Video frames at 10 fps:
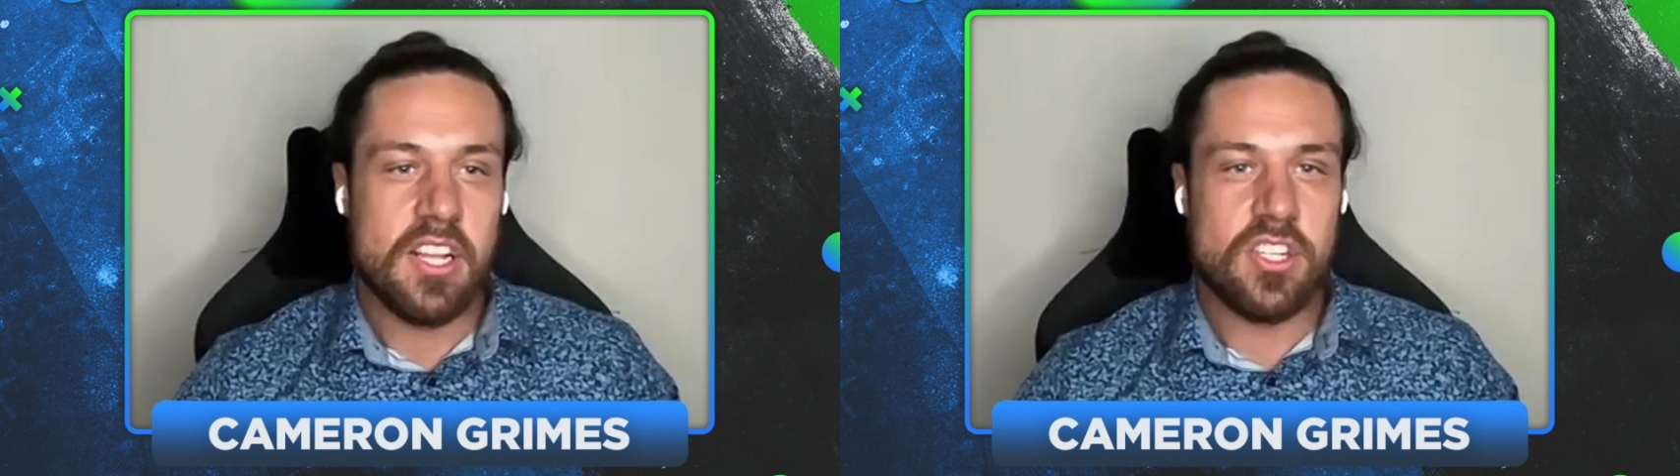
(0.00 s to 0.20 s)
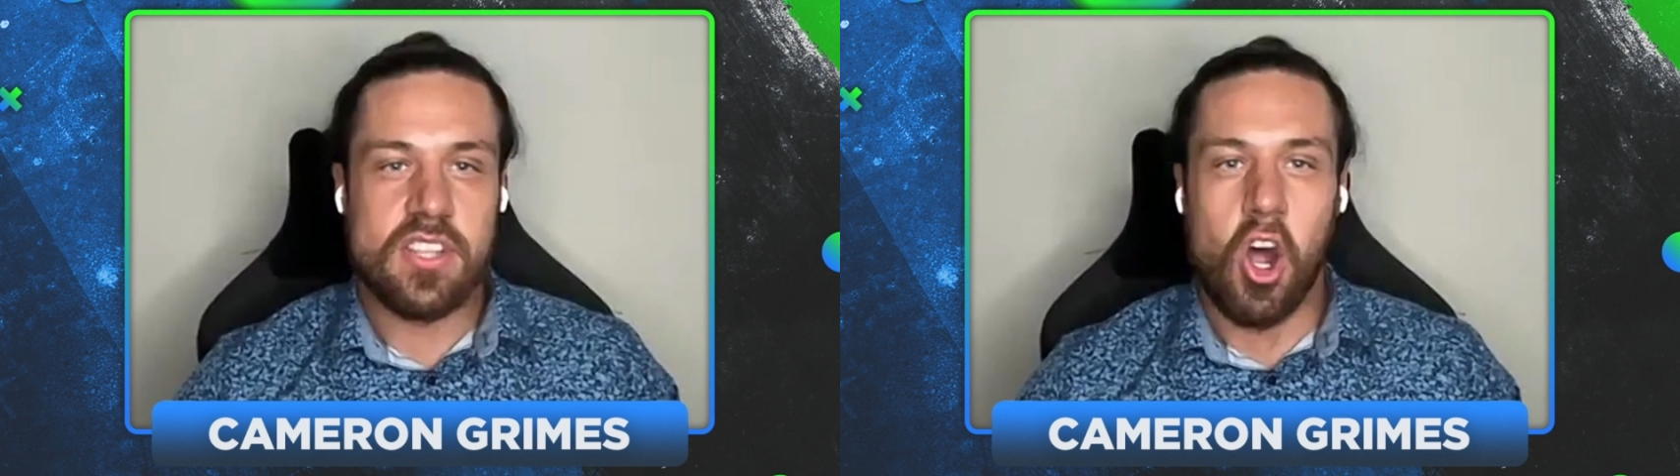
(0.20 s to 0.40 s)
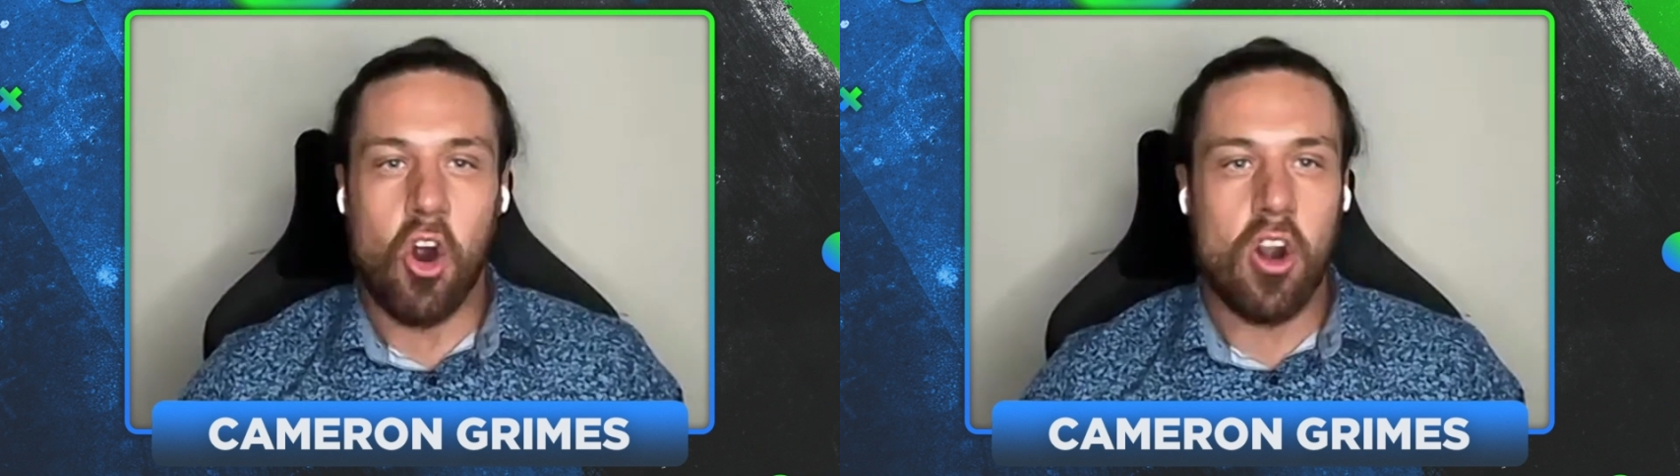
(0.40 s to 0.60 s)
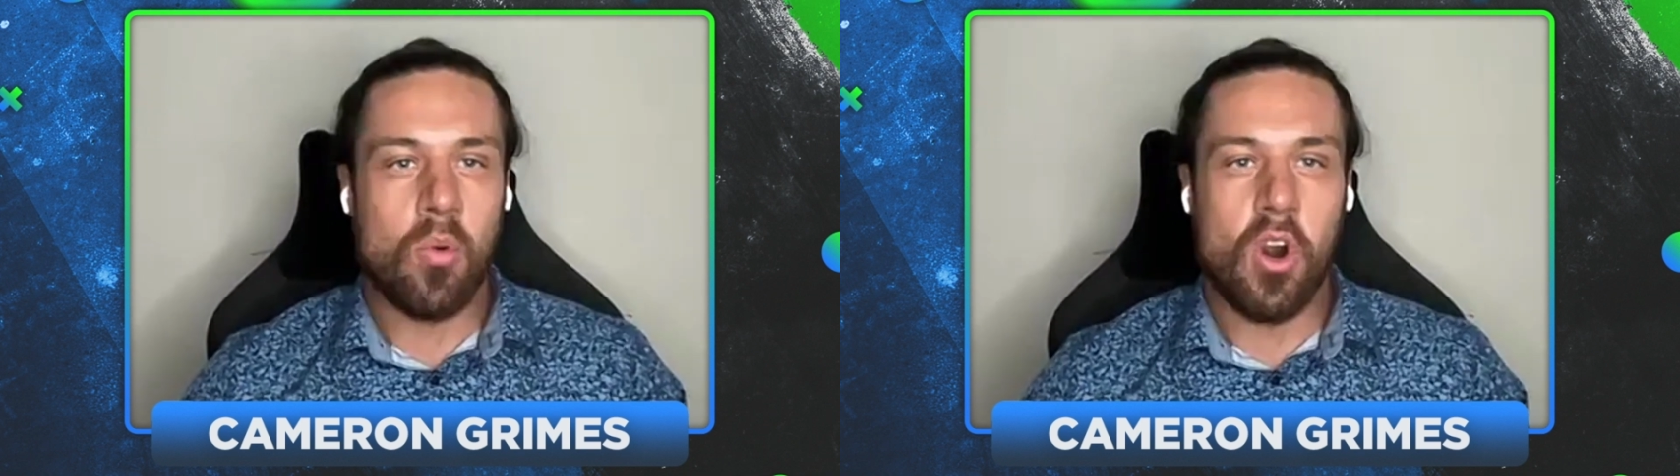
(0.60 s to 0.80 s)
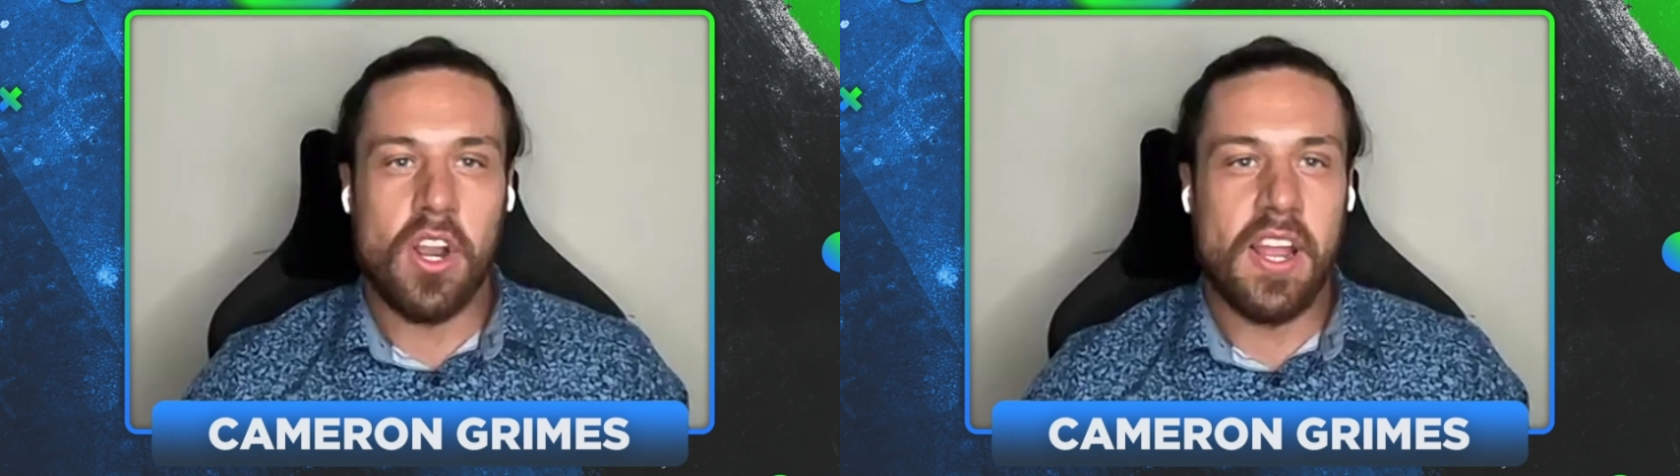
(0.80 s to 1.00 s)
just a
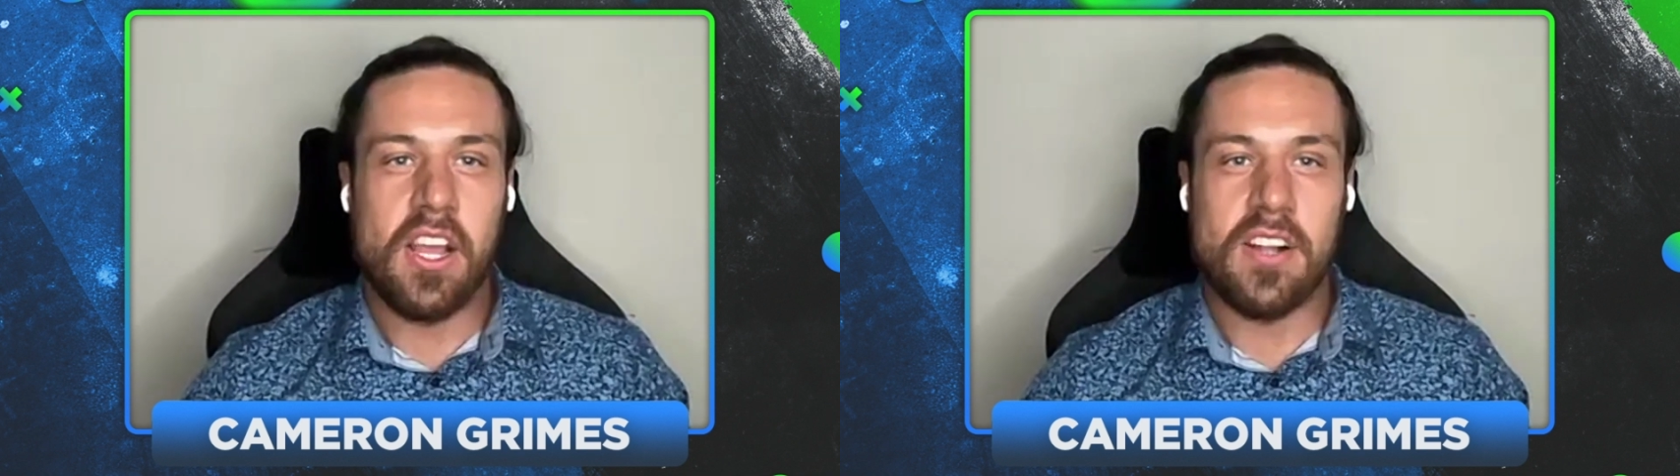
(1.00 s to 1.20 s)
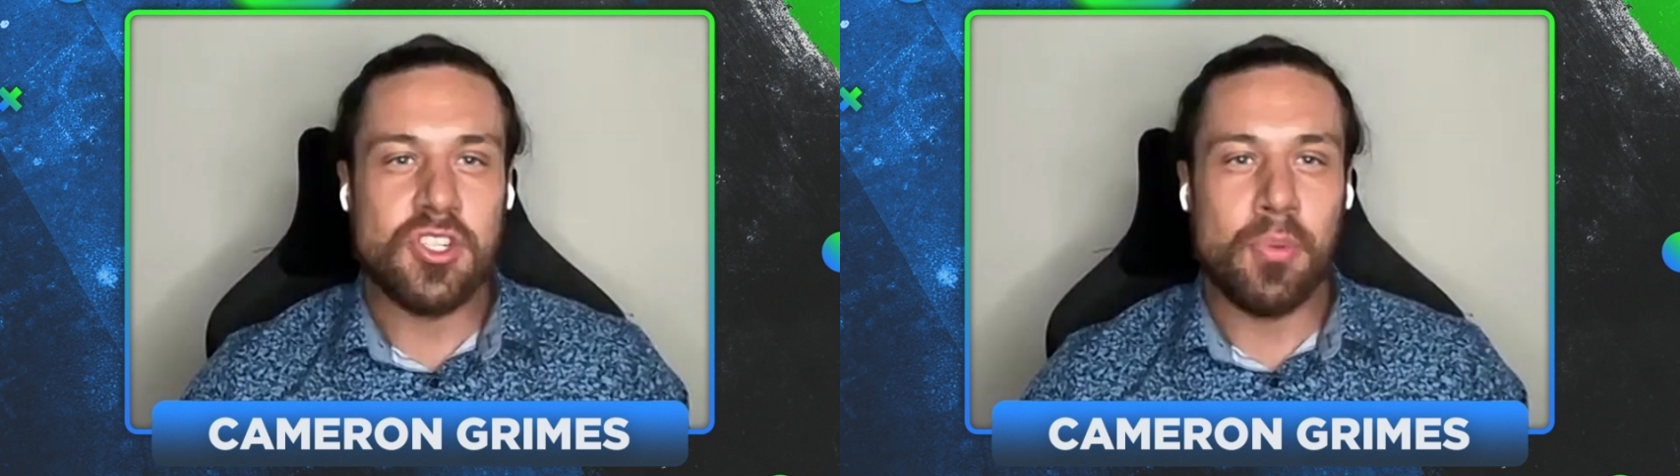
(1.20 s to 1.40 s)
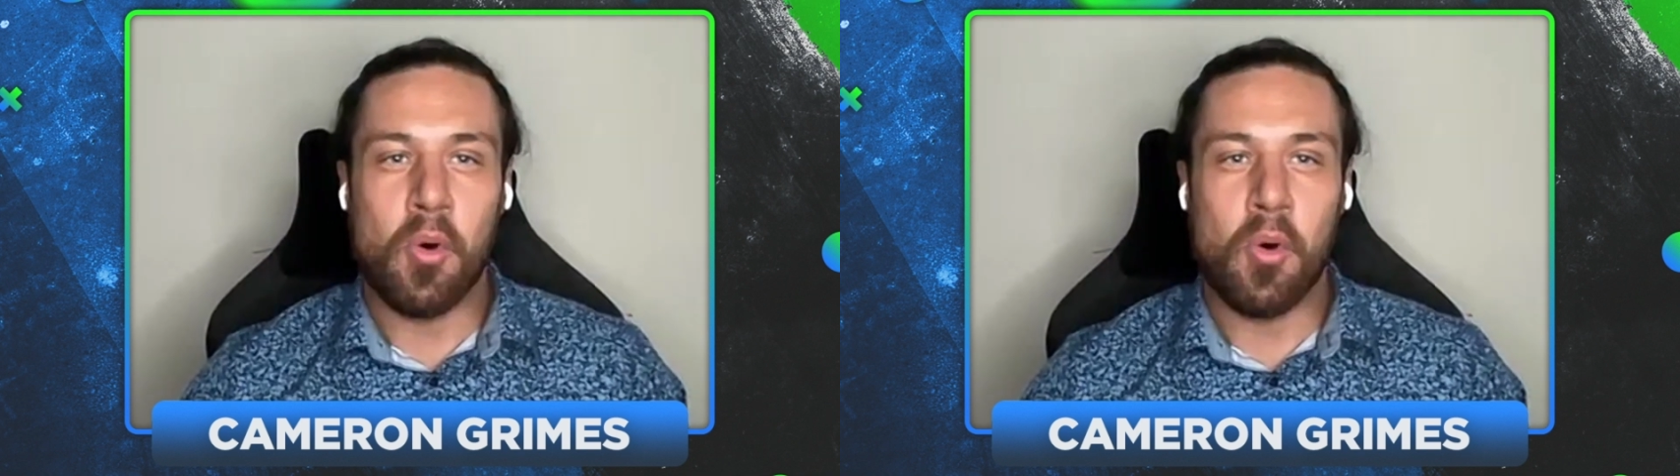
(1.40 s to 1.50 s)
hardworking country